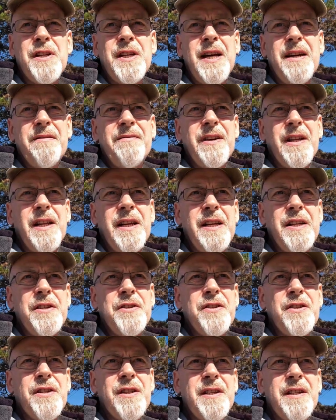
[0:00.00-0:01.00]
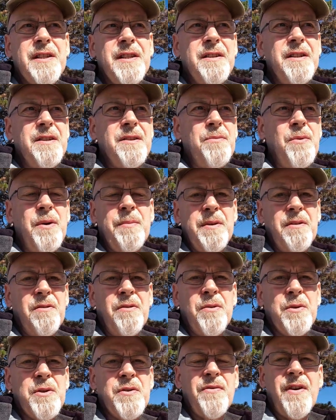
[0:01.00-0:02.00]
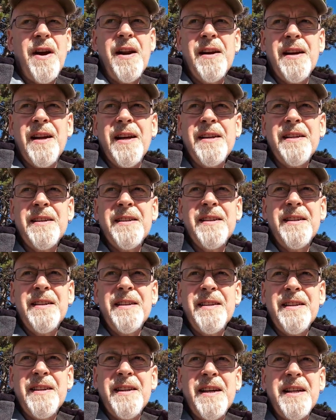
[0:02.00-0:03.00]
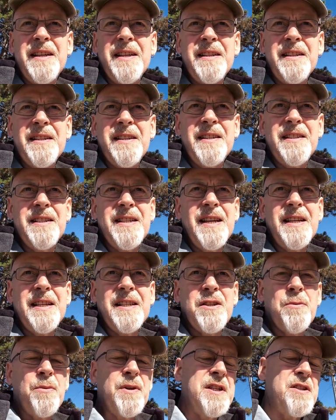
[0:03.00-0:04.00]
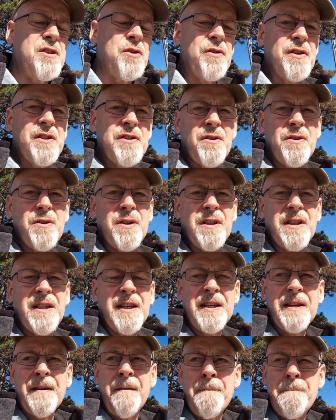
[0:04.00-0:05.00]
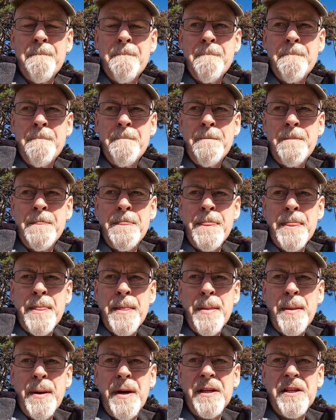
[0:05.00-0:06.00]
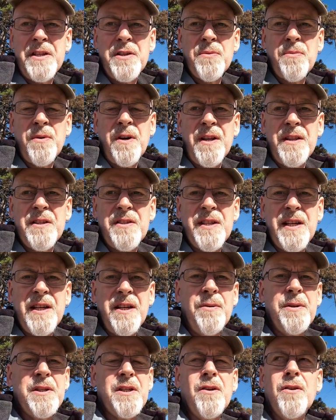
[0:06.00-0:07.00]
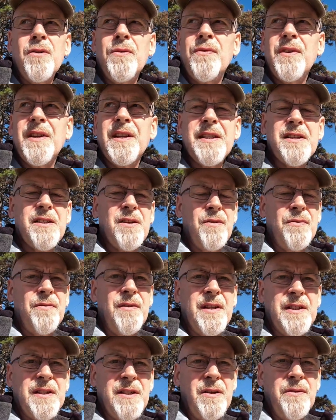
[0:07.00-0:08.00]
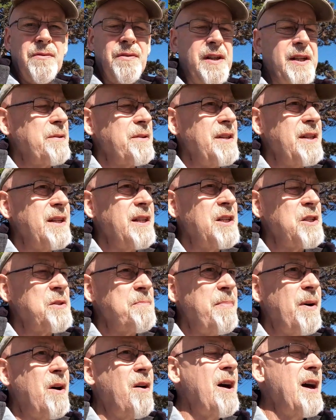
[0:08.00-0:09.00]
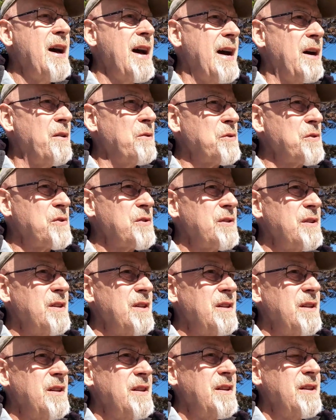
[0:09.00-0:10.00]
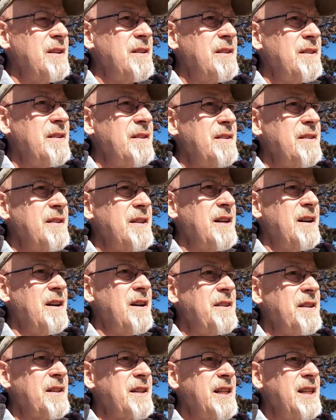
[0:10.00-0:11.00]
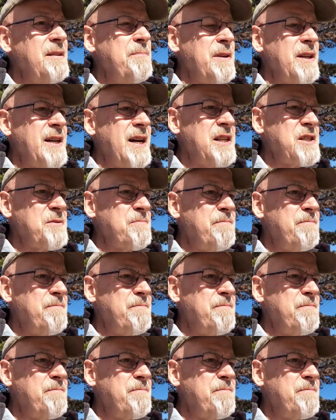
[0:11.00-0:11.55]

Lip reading: in that village, and the women are always friendly and they take to each other sort of thing. And this is why they say, oh, it's lovely, it's lovely, it's lovely. The English buy a house, they either keep it as